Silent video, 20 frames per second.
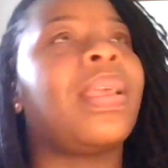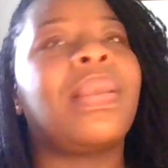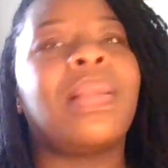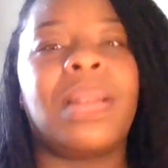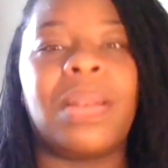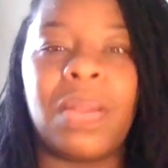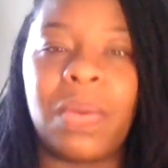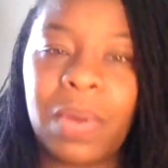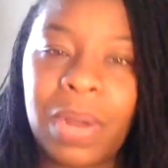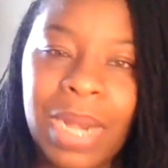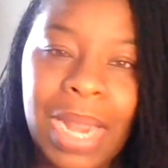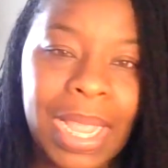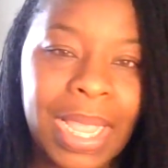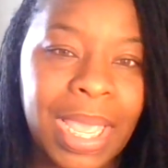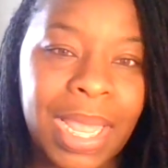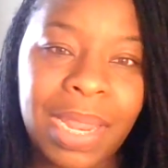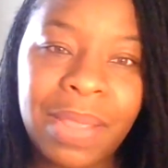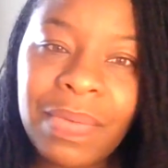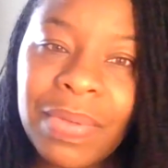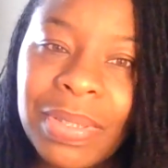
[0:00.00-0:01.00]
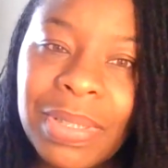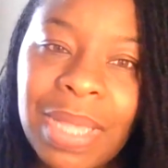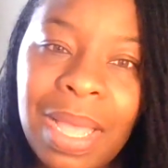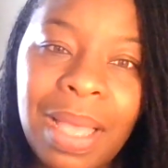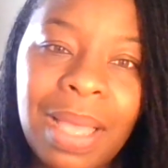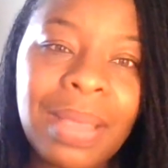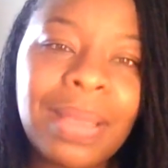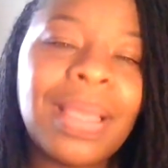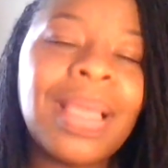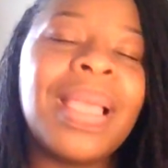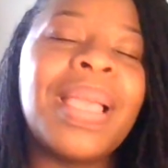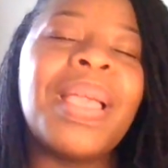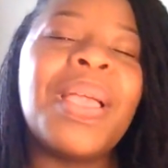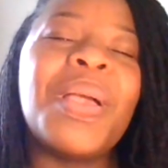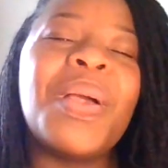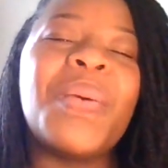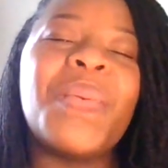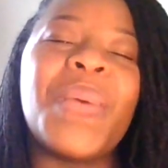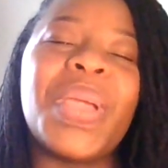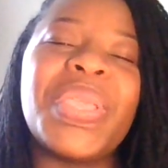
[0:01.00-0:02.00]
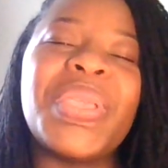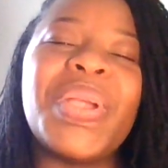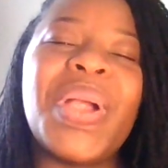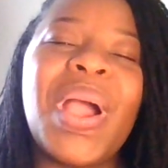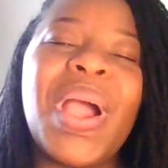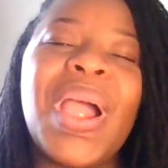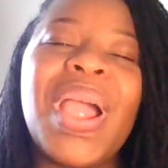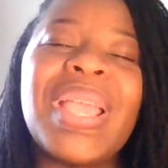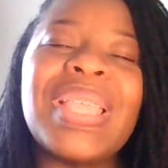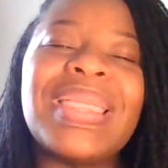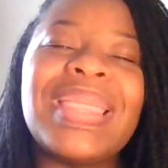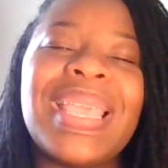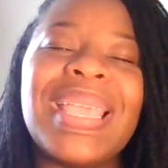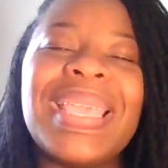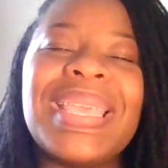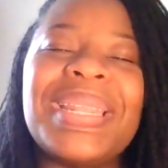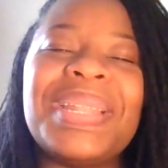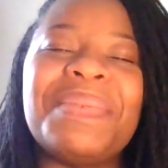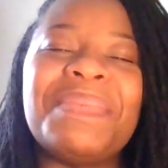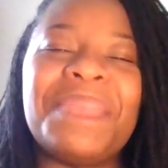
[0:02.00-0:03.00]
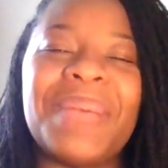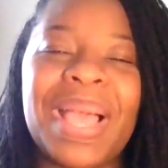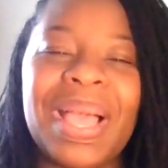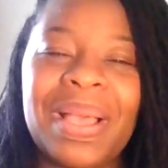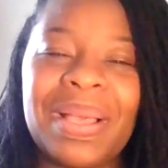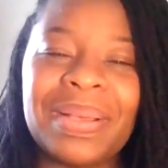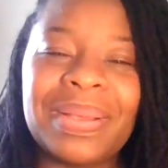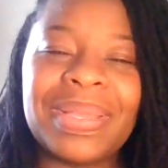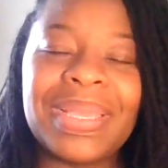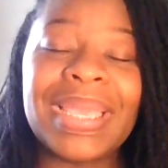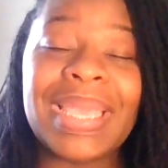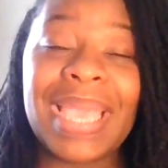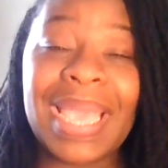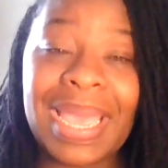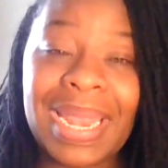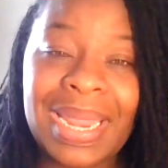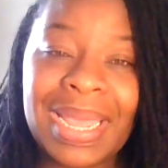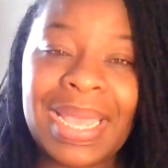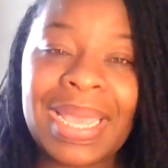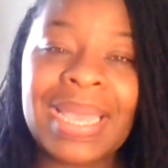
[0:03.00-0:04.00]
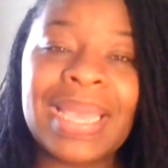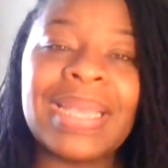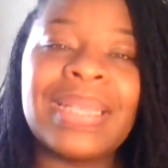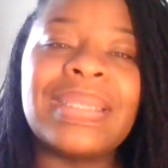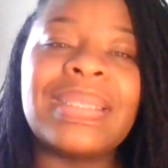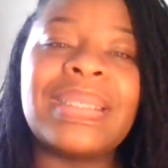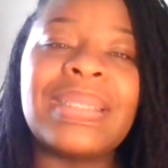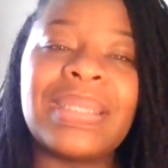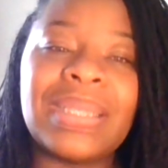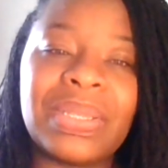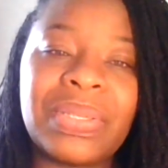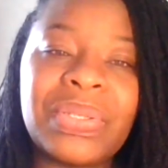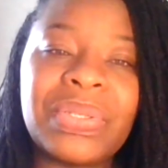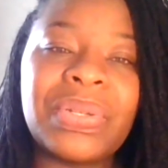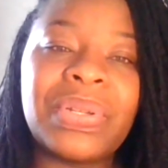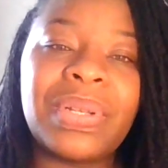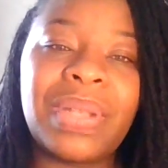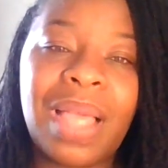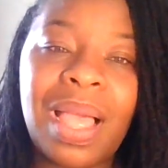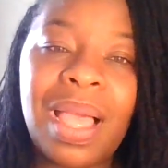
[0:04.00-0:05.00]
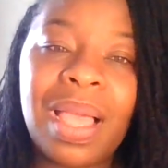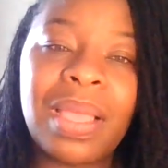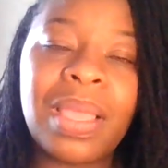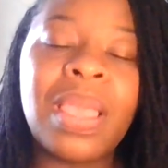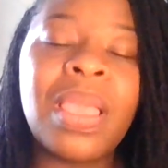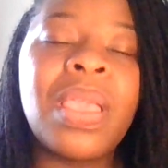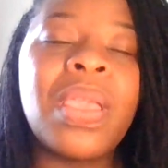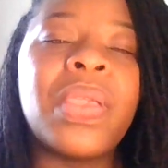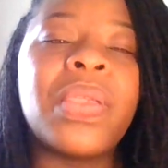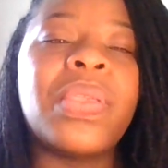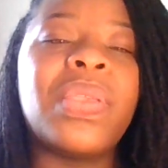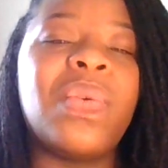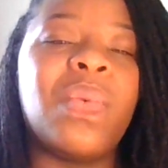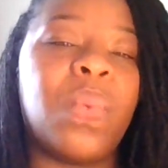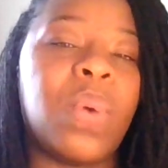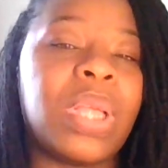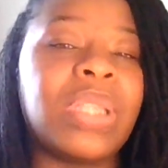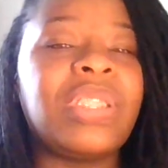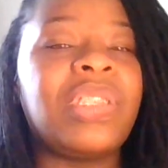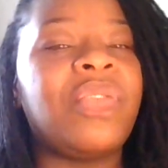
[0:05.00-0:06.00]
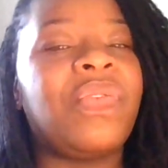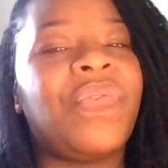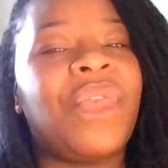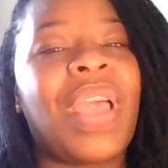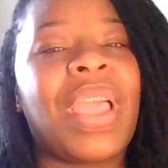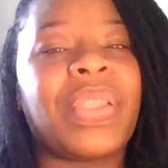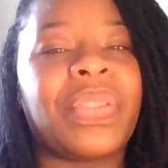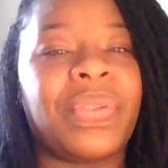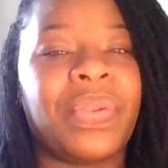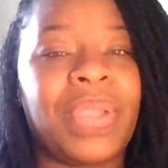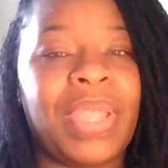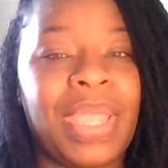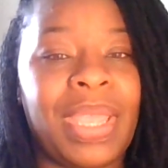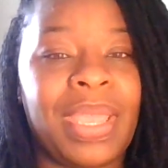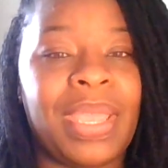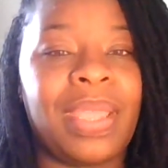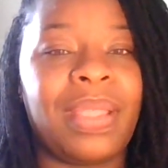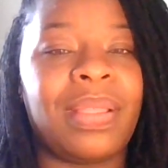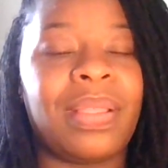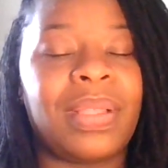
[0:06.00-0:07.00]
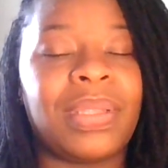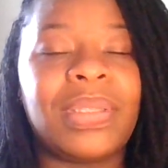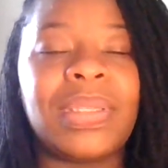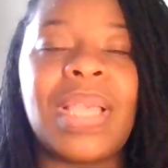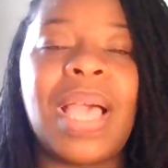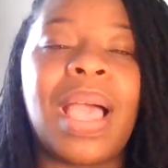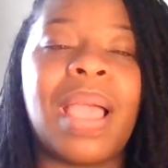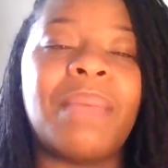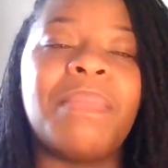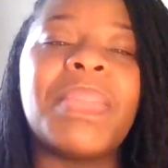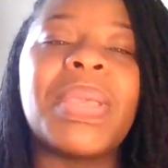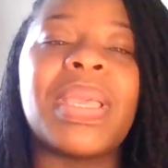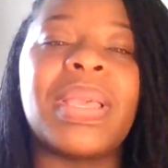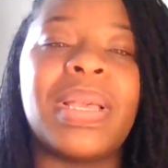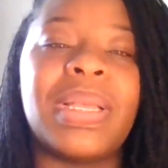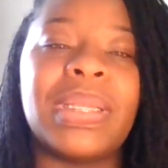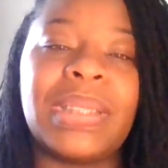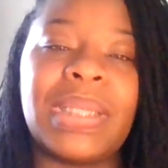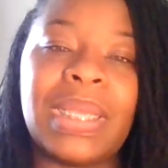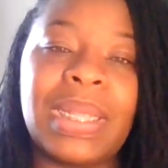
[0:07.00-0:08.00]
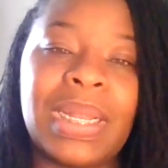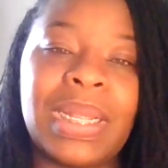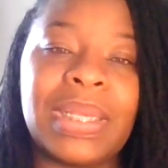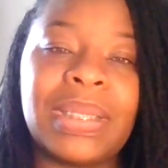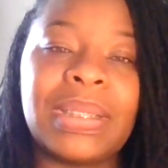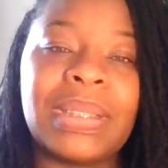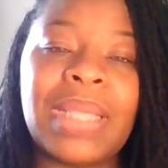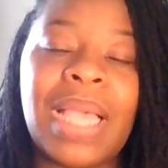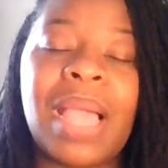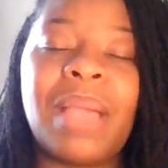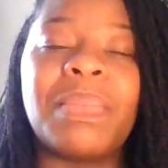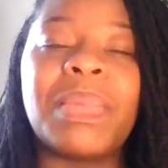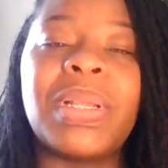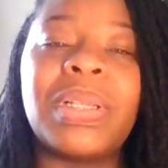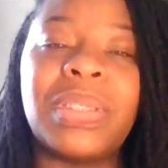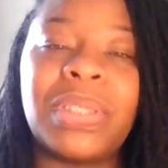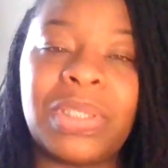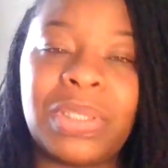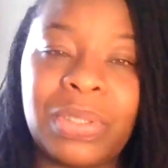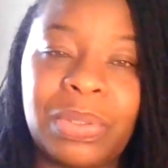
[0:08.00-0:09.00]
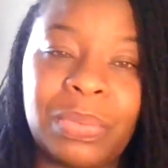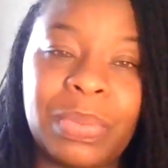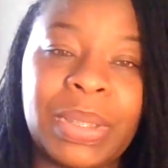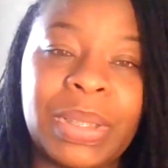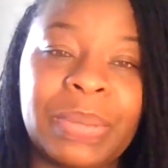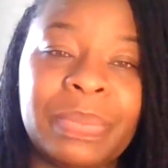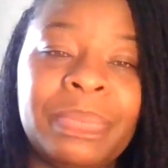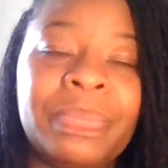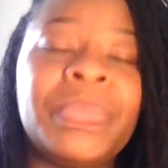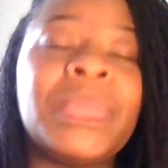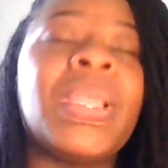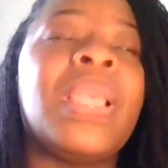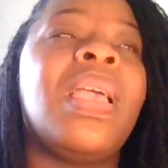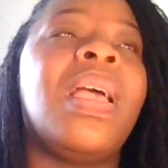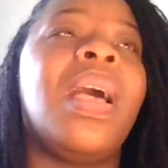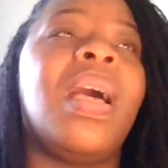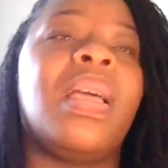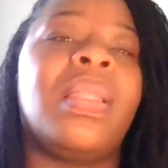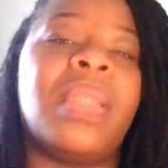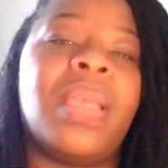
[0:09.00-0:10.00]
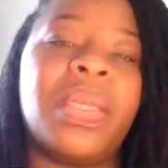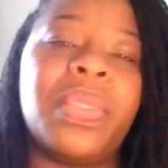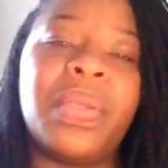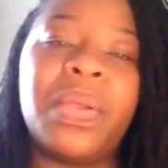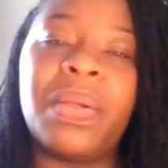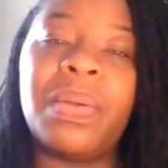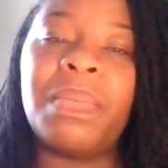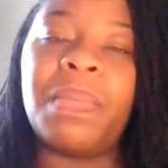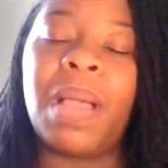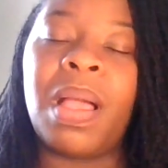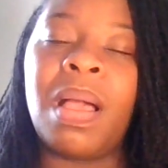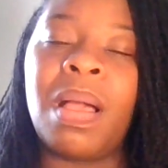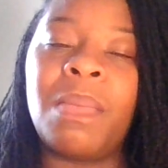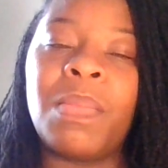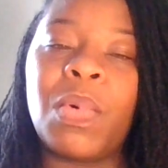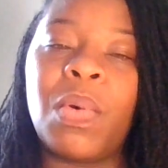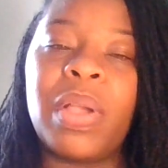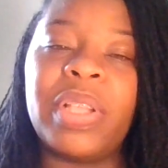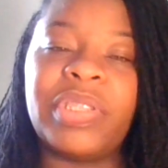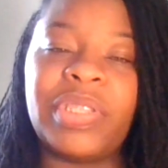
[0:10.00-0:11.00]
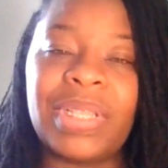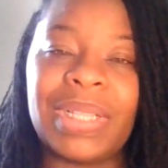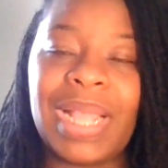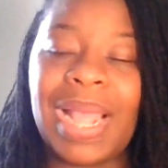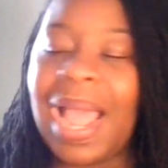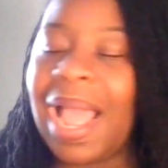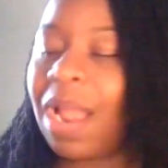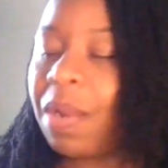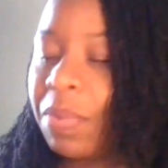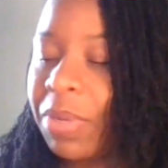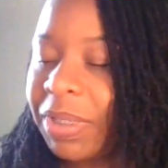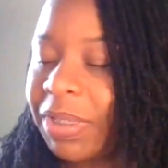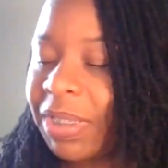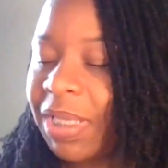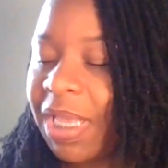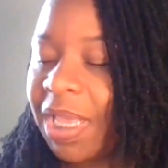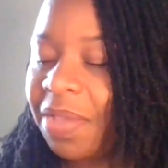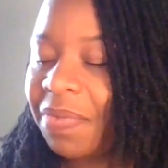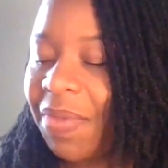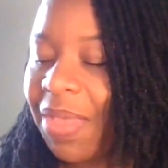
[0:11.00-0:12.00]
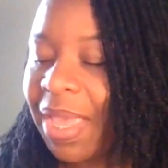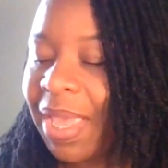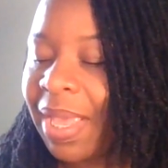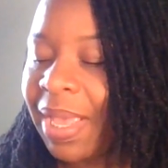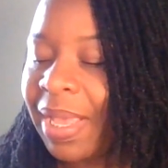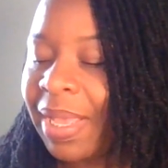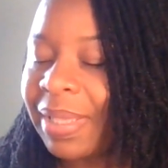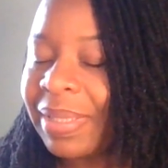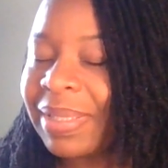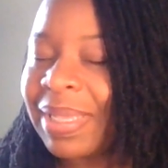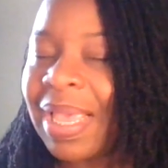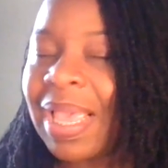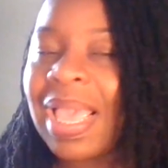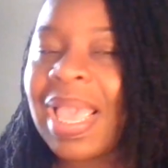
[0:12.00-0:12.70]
Lord, I can't even talk. When you are thinking about getting Sisterlock, you want to factor in the time because it is time consuming. Another question that I receive is